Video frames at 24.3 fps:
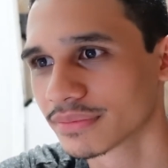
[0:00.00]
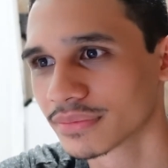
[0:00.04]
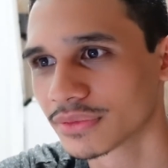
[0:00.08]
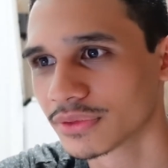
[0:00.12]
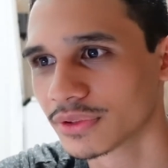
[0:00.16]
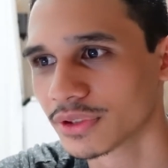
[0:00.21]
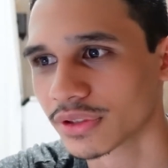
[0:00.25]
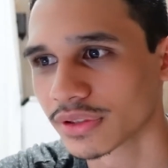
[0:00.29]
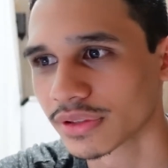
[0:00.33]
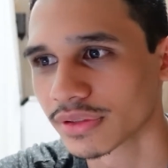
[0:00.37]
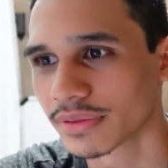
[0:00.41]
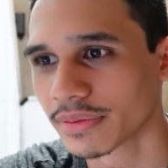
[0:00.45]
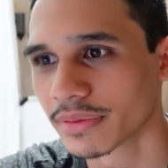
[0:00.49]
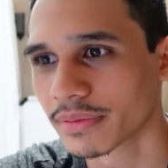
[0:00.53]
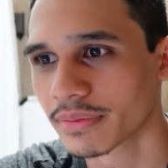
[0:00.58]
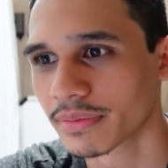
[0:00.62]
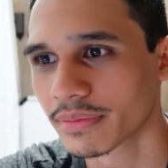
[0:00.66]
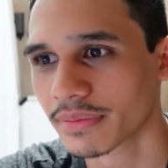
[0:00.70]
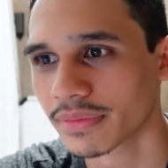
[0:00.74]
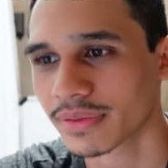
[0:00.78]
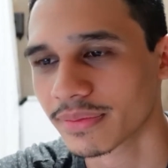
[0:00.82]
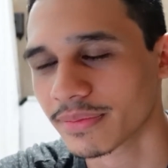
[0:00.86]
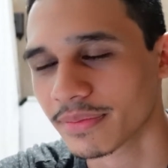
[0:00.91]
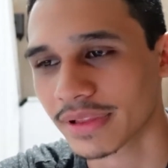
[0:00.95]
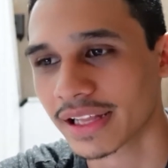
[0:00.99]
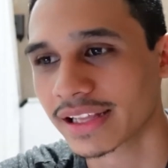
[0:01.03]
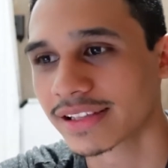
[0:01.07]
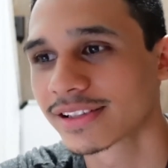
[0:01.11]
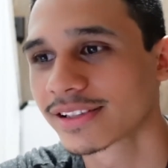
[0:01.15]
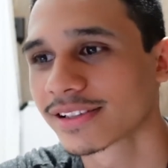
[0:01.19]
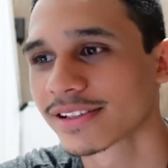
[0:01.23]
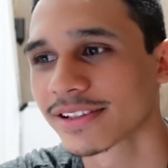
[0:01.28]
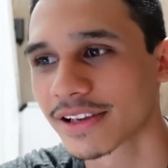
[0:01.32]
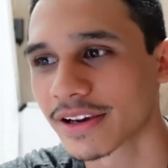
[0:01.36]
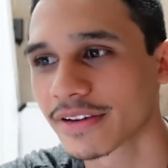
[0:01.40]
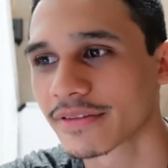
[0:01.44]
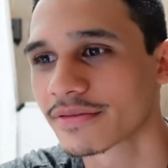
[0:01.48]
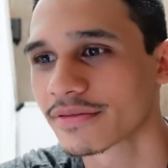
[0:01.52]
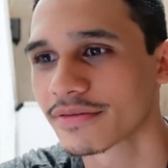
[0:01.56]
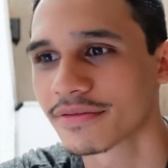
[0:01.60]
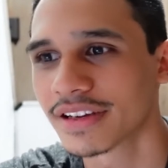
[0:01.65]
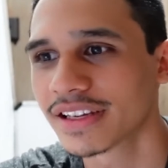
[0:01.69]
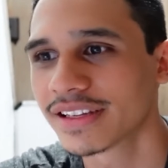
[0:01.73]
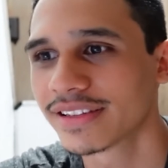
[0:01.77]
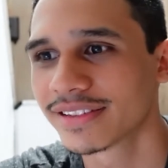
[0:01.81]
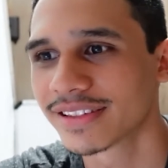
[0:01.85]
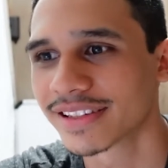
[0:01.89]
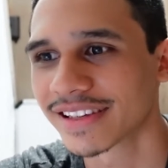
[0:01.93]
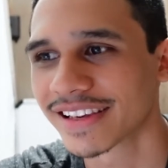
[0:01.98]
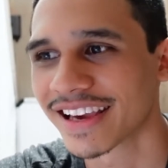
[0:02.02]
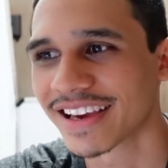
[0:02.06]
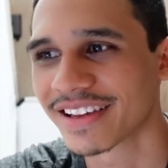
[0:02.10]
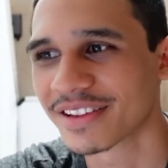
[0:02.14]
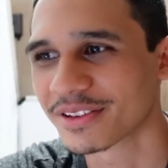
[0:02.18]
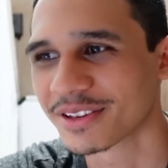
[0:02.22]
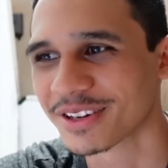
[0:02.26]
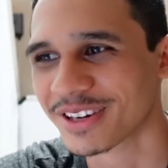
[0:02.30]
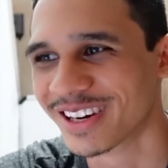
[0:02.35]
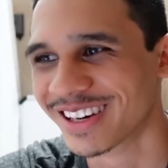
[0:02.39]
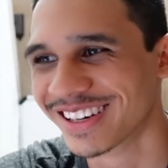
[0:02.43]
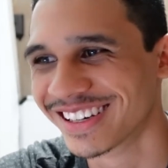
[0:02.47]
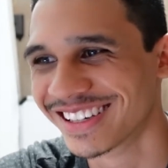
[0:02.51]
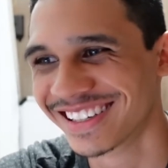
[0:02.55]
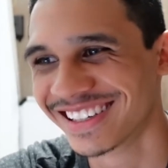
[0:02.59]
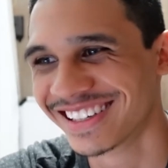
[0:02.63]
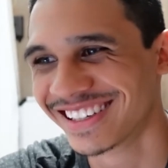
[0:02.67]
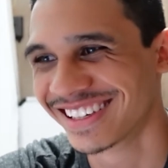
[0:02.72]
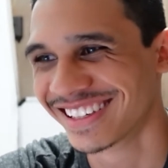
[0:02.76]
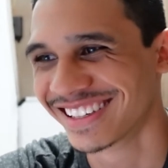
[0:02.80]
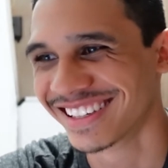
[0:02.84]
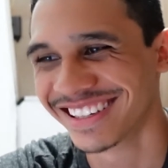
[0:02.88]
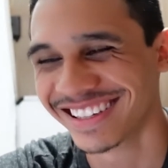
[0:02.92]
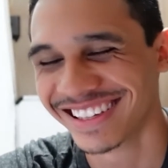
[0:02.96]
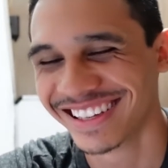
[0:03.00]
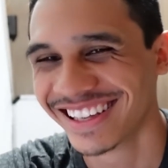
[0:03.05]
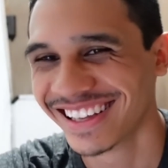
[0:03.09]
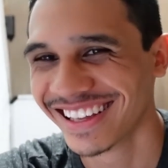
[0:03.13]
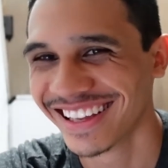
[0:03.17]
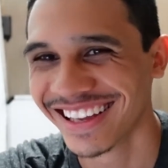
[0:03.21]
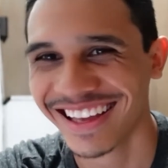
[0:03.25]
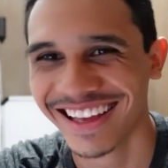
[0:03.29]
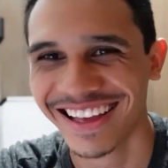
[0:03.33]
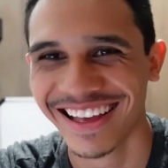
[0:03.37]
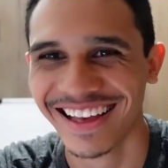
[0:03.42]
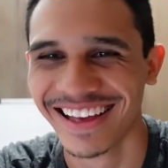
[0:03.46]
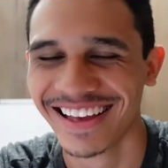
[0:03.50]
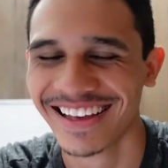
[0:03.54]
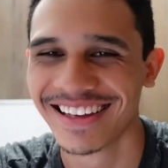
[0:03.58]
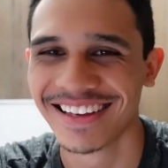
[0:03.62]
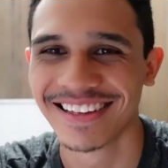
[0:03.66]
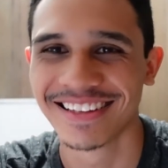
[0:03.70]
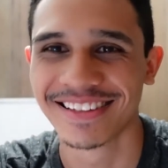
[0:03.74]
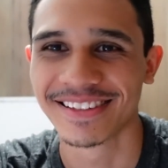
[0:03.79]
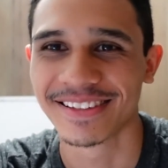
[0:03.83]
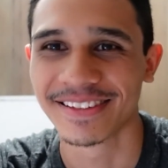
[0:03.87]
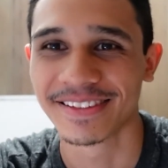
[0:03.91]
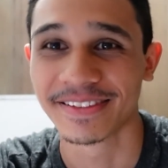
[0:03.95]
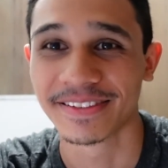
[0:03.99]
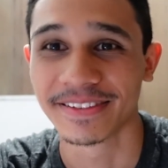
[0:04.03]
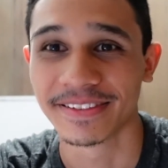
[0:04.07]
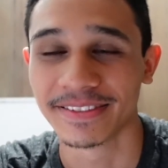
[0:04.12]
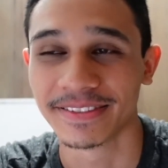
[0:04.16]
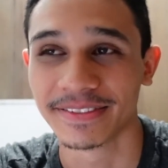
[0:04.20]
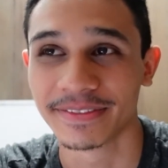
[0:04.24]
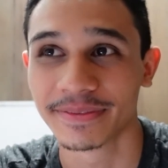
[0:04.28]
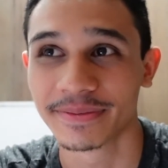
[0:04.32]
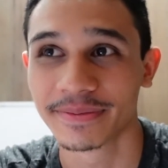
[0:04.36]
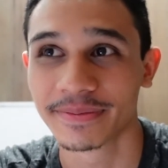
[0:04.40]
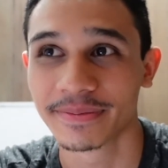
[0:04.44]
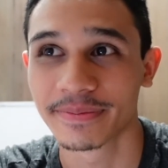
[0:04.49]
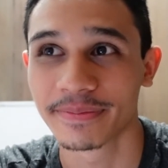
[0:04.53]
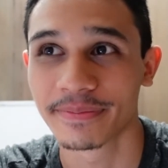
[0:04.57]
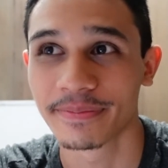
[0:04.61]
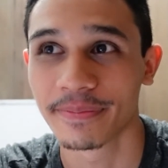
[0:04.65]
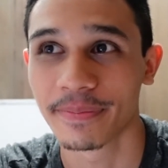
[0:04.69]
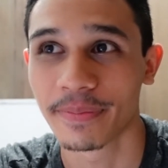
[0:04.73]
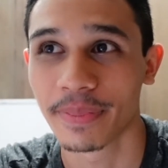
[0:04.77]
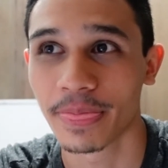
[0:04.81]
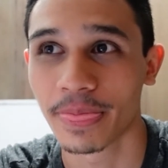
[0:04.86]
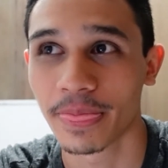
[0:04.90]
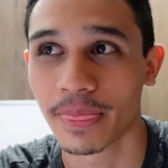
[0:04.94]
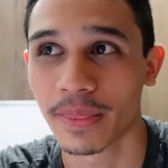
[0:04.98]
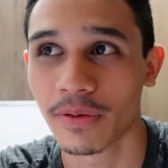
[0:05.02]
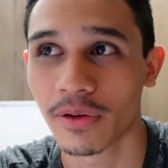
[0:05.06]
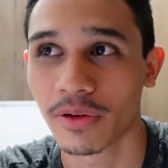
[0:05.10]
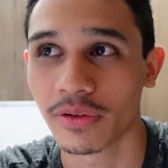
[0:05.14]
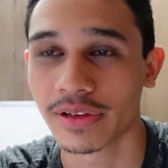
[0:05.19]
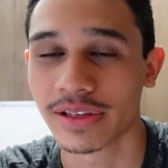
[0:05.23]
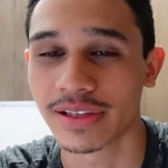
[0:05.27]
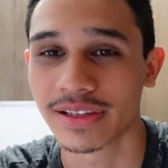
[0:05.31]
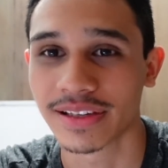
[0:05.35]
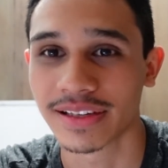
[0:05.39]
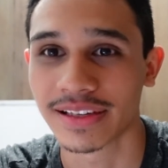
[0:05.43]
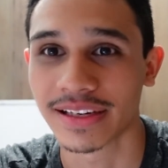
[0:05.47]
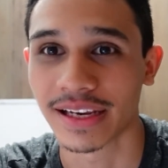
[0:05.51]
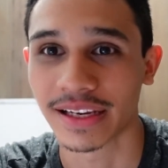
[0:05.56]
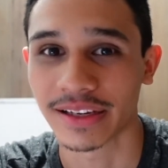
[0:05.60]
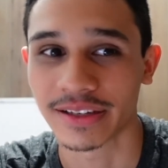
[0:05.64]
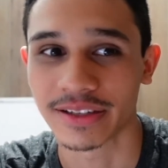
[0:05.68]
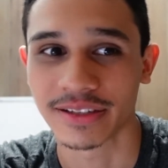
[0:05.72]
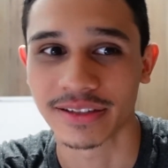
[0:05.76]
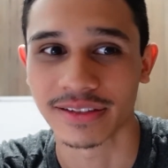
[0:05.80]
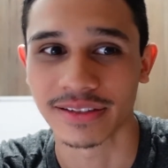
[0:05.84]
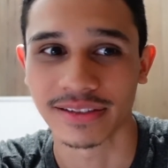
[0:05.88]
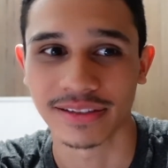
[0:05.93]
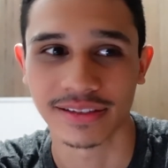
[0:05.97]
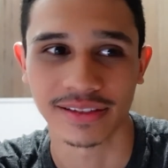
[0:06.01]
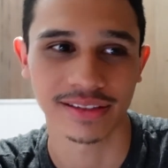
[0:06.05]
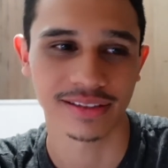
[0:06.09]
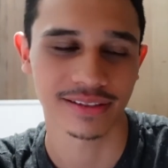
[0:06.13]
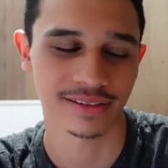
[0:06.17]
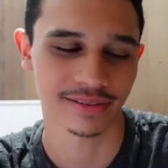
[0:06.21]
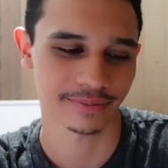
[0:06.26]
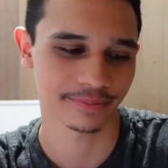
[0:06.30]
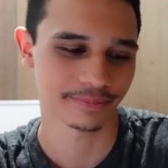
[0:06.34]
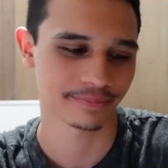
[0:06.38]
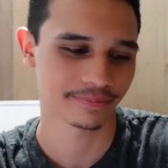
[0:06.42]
just lets stuff fit together. It's all these connections.